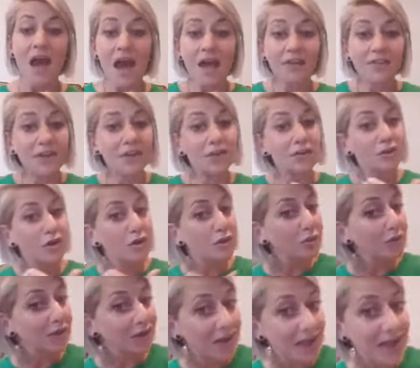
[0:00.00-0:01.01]
and they're no
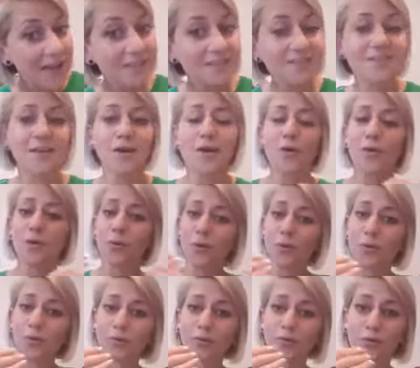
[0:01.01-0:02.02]
less
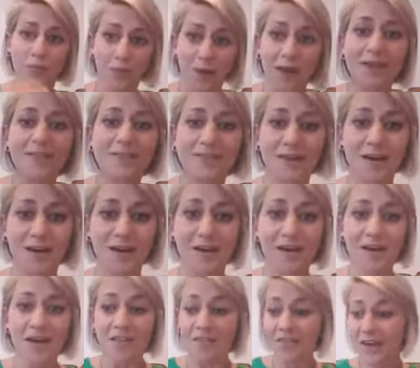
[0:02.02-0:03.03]
or greater
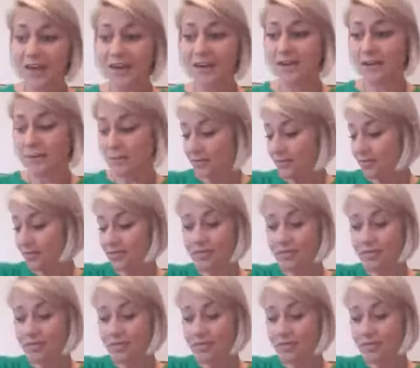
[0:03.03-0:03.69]
than